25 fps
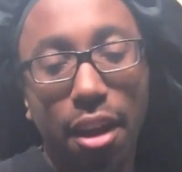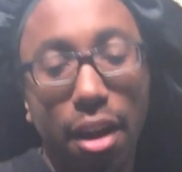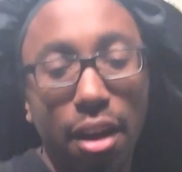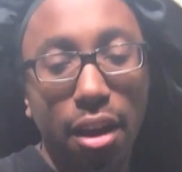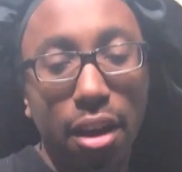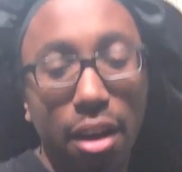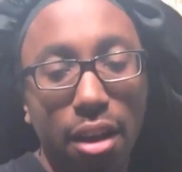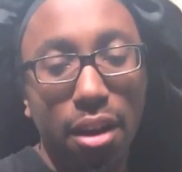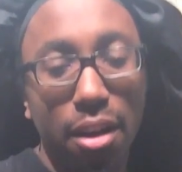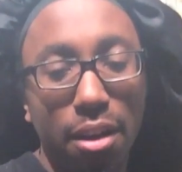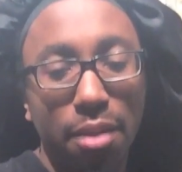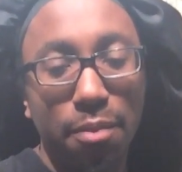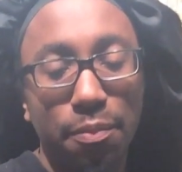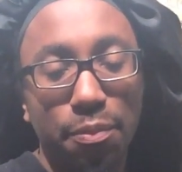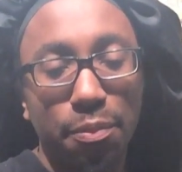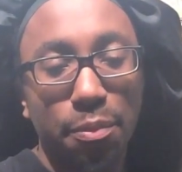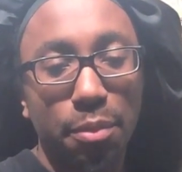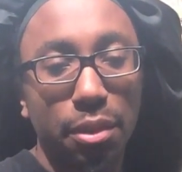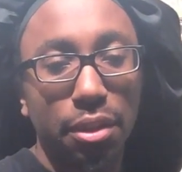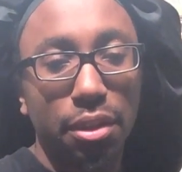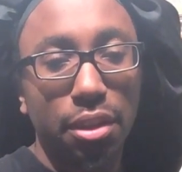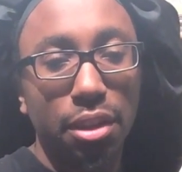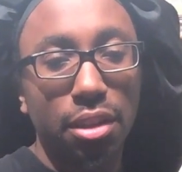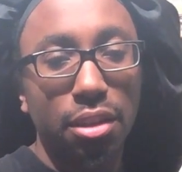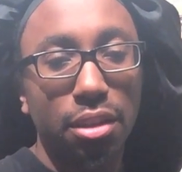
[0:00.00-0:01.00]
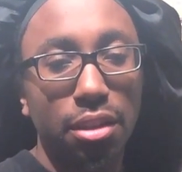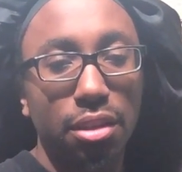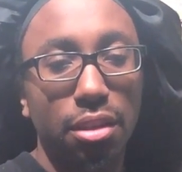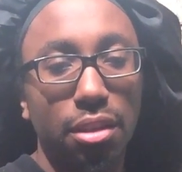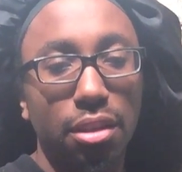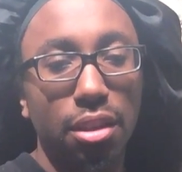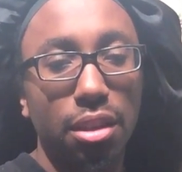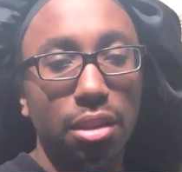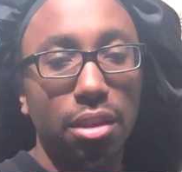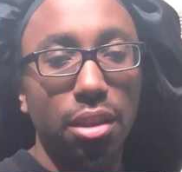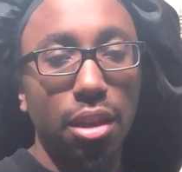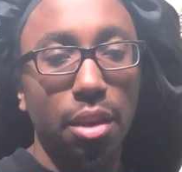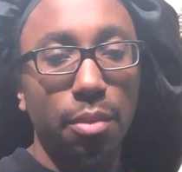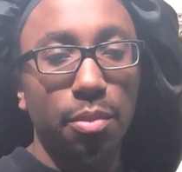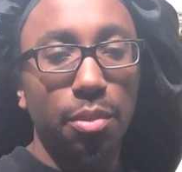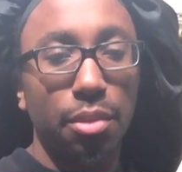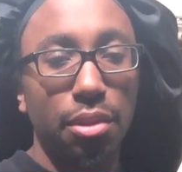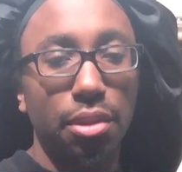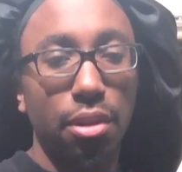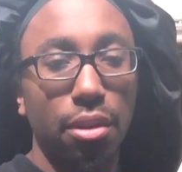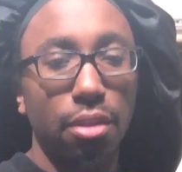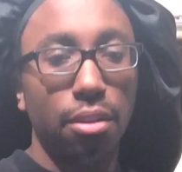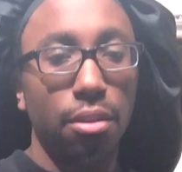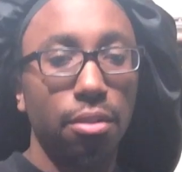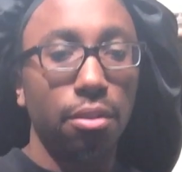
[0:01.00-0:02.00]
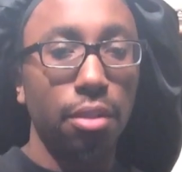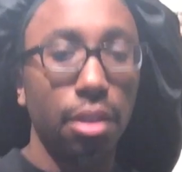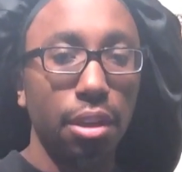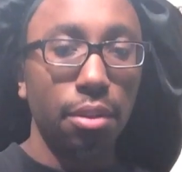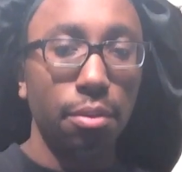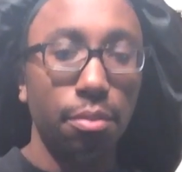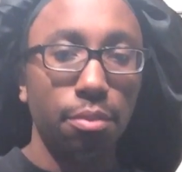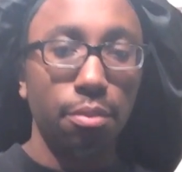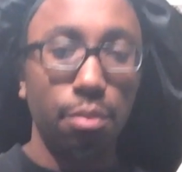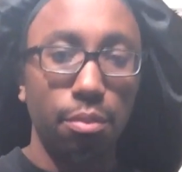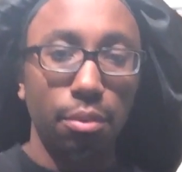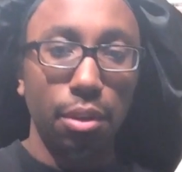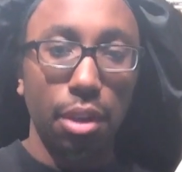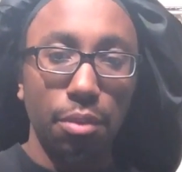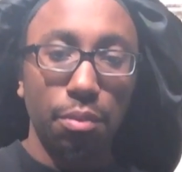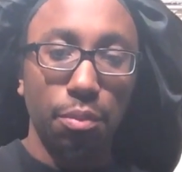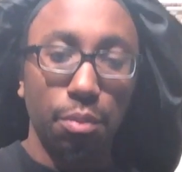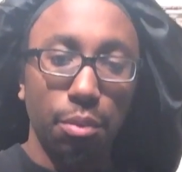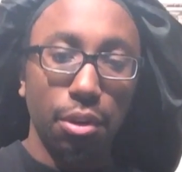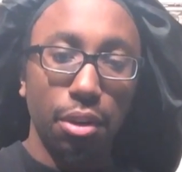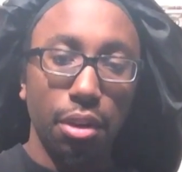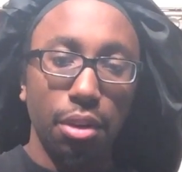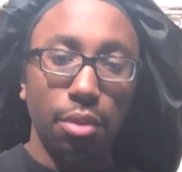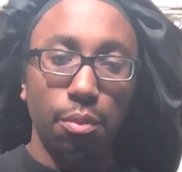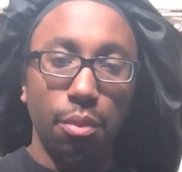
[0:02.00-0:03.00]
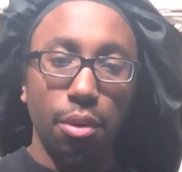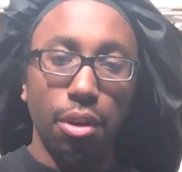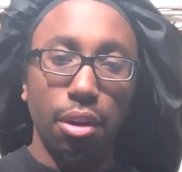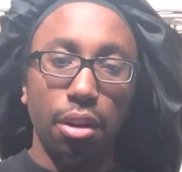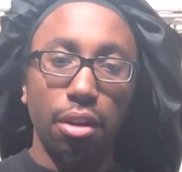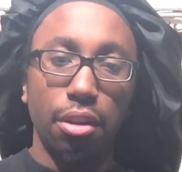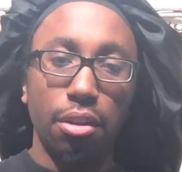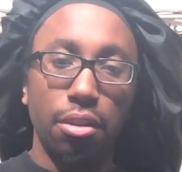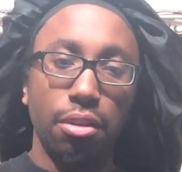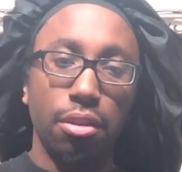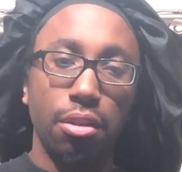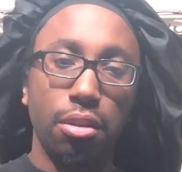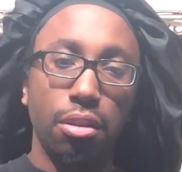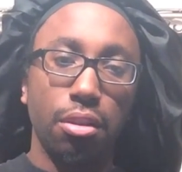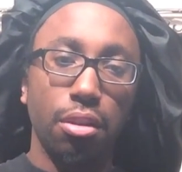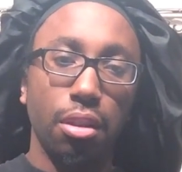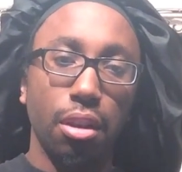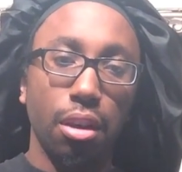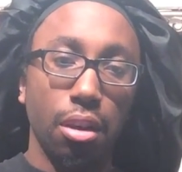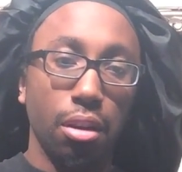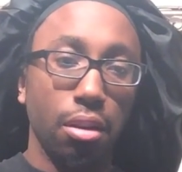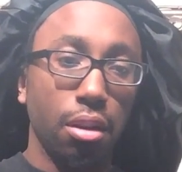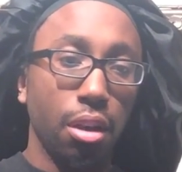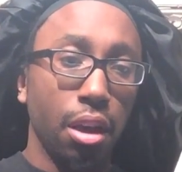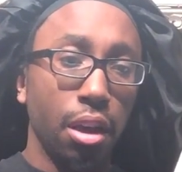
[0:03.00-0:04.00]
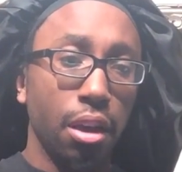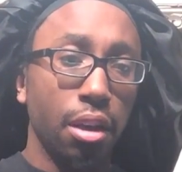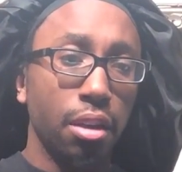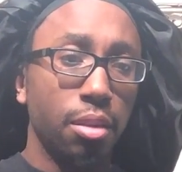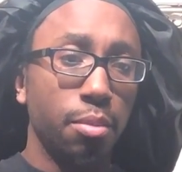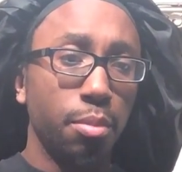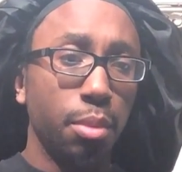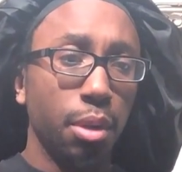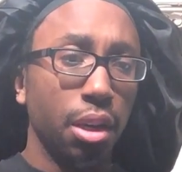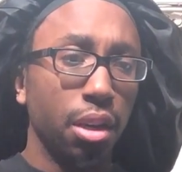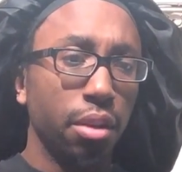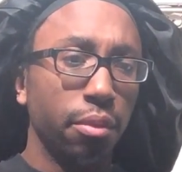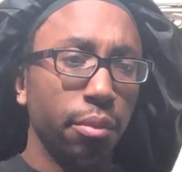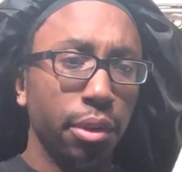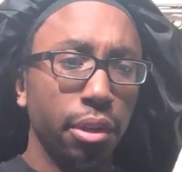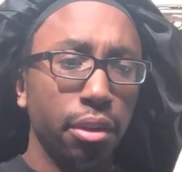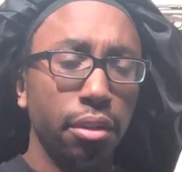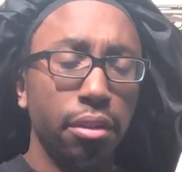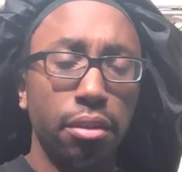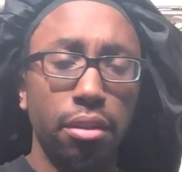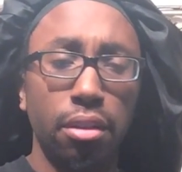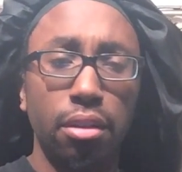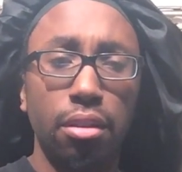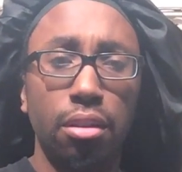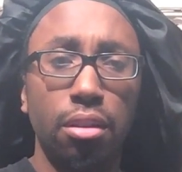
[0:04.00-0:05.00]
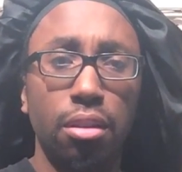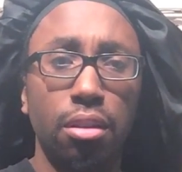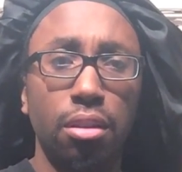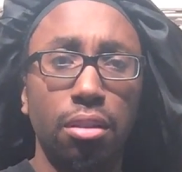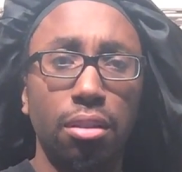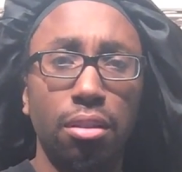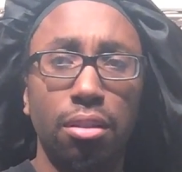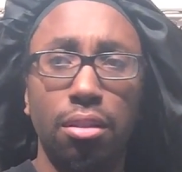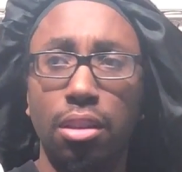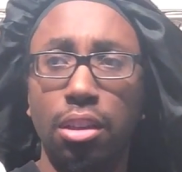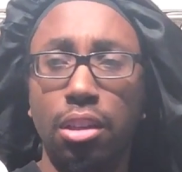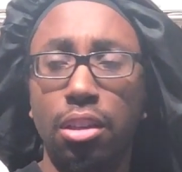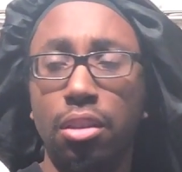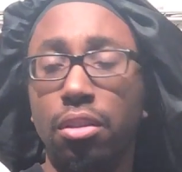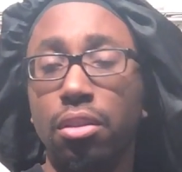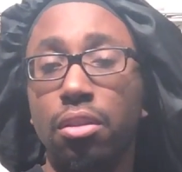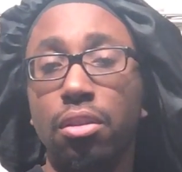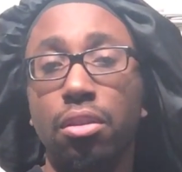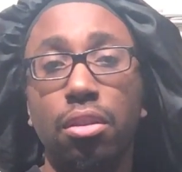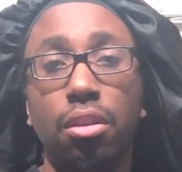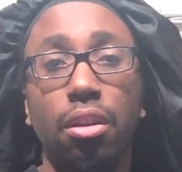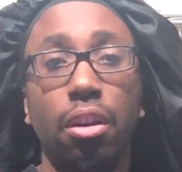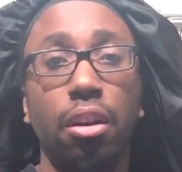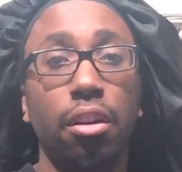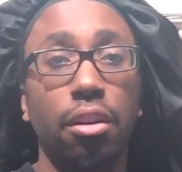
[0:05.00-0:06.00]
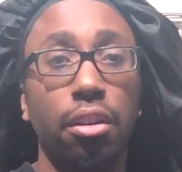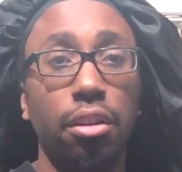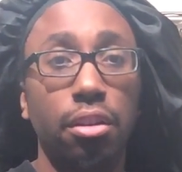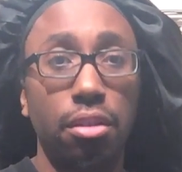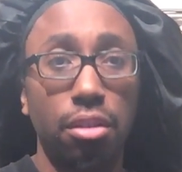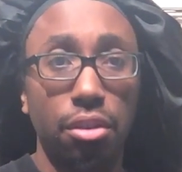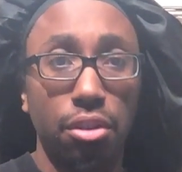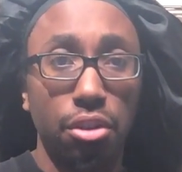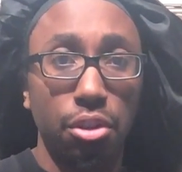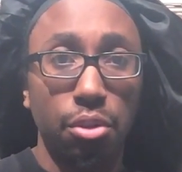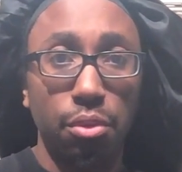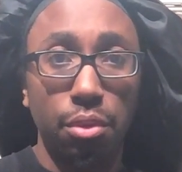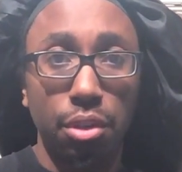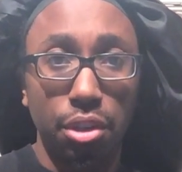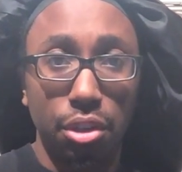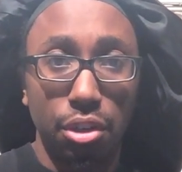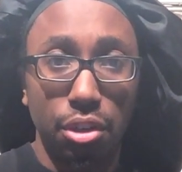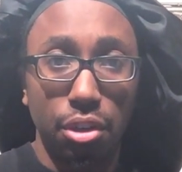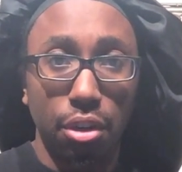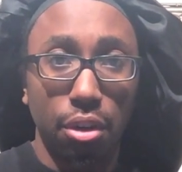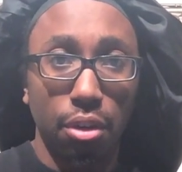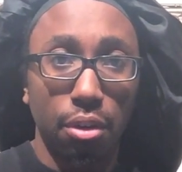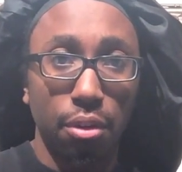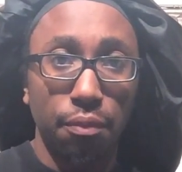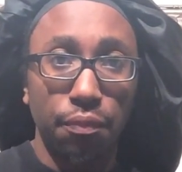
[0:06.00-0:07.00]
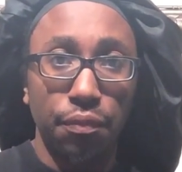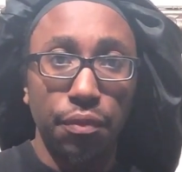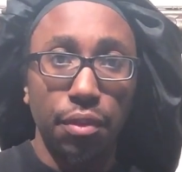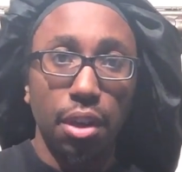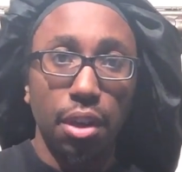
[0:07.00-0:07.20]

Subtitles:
But this episode, it really was and has been really since the season started, the Judi show.